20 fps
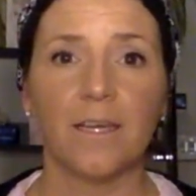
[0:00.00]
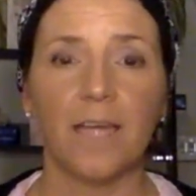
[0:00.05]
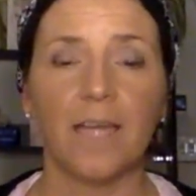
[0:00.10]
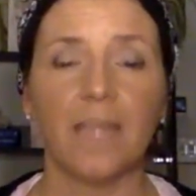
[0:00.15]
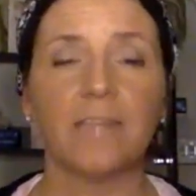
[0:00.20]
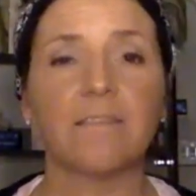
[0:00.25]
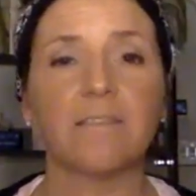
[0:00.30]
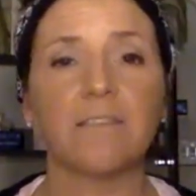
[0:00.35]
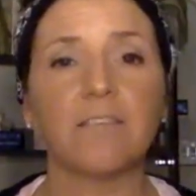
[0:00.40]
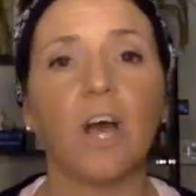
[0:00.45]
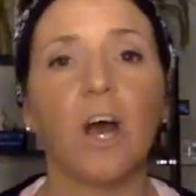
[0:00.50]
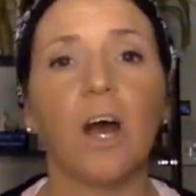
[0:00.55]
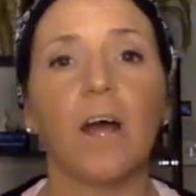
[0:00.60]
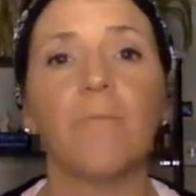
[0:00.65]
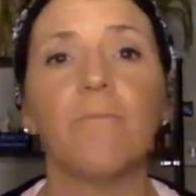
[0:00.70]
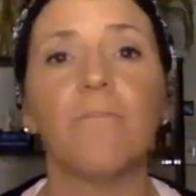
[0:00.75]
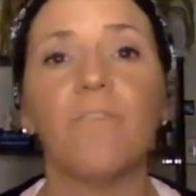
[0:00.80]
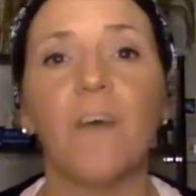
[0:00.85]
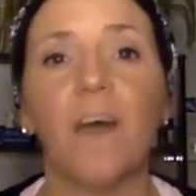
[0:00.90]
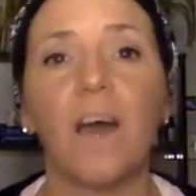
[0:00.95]
It's
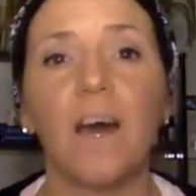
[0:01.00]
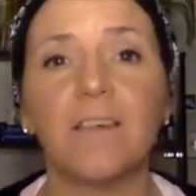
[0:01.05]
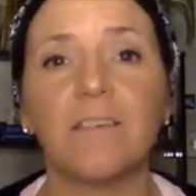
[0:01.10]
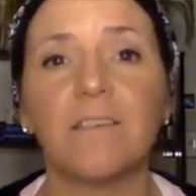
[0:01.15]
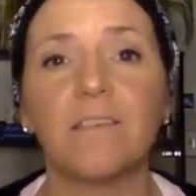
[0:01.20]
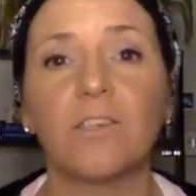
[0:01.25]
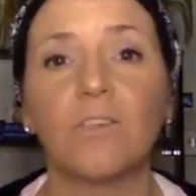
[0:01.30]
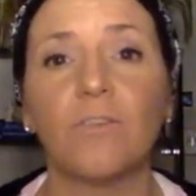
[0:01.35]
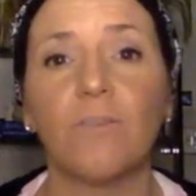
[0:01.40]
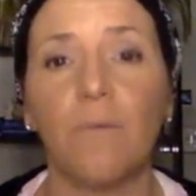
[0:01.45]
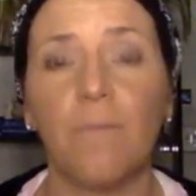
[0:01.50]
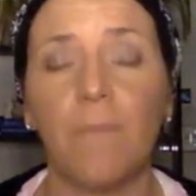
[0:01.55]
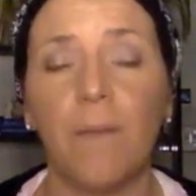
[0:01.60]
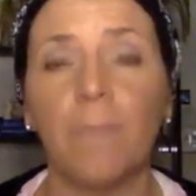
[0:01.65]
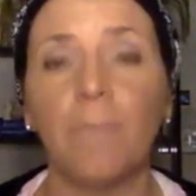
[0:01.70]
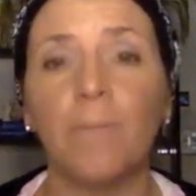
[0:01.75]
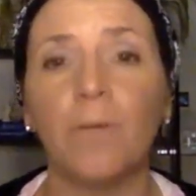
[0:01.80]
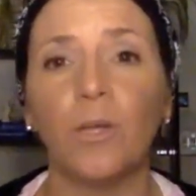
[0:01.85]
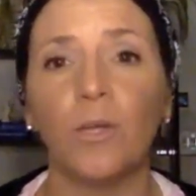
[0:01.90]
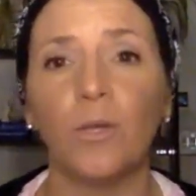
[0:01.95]
time for us to
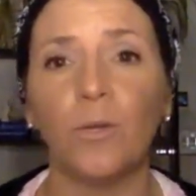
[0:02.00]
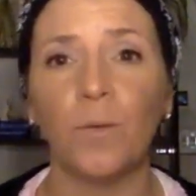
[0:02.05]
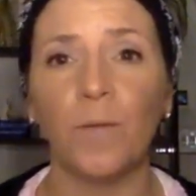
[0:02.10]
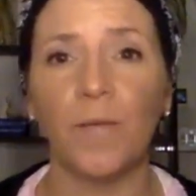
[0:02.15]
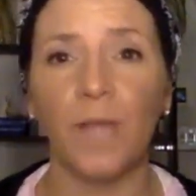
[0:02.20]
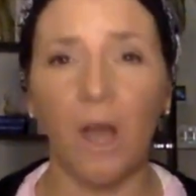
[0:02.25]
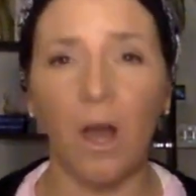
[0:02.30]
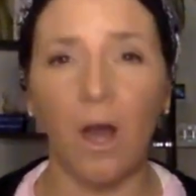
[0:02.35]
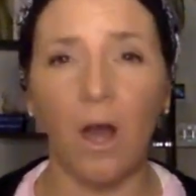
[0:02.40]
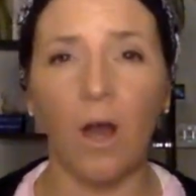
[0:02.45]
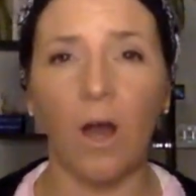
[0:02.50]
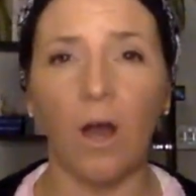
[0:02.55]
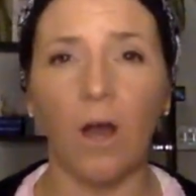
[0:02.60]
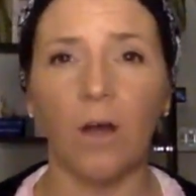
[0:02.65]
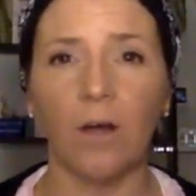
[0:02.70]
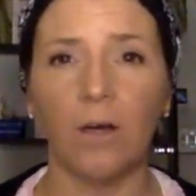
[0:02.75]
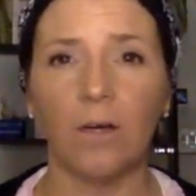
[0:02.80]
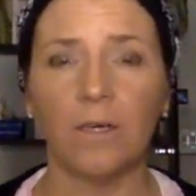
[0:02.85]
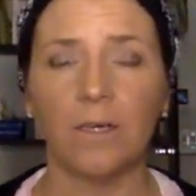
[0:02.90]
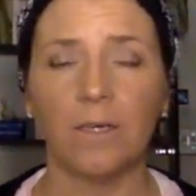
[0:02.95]
remember who we are.